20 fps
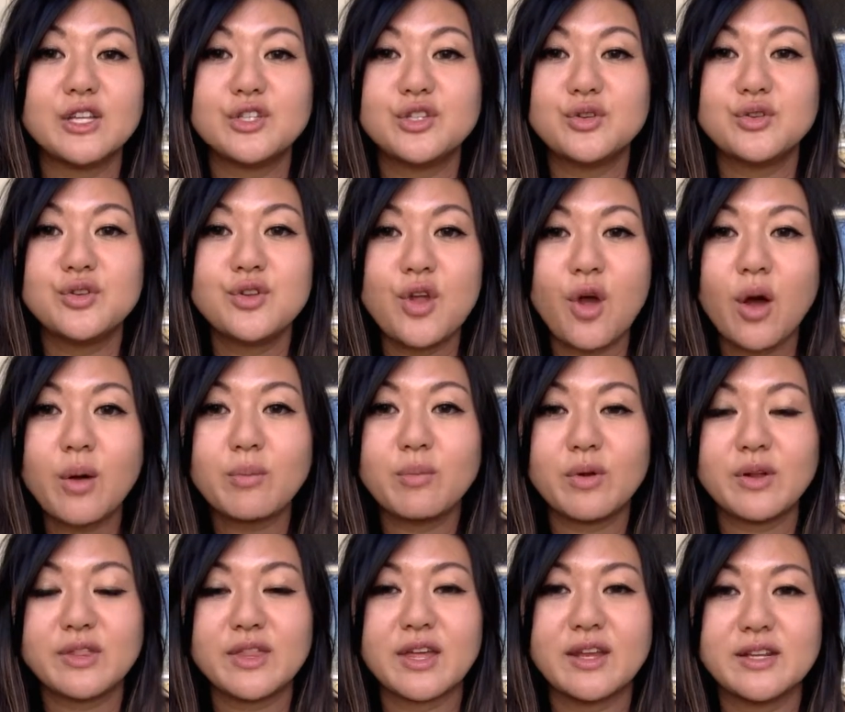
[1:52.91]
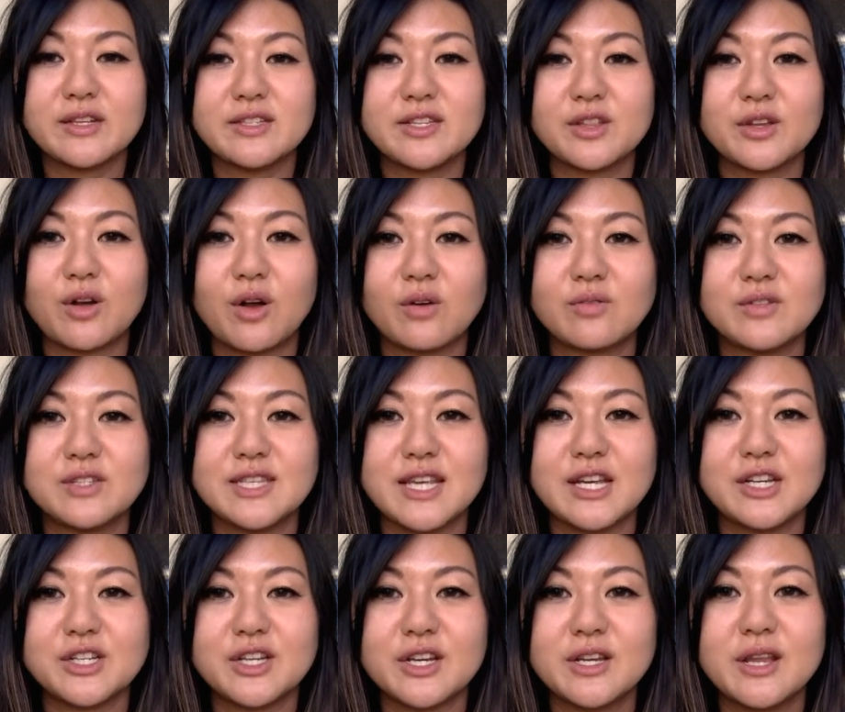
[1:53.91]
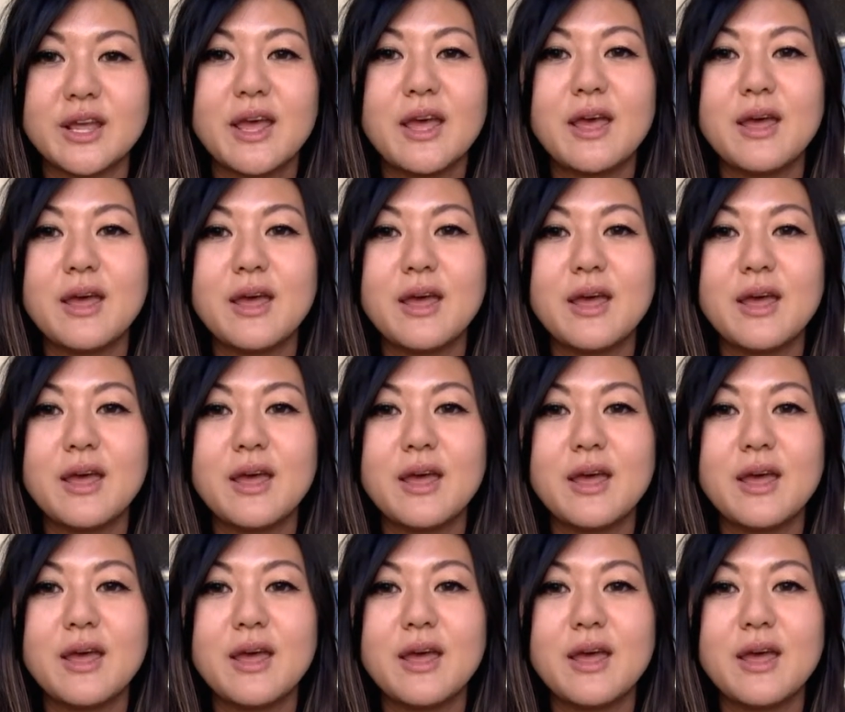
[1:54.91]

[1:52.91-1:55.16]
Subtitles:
Do not bring that into the conversation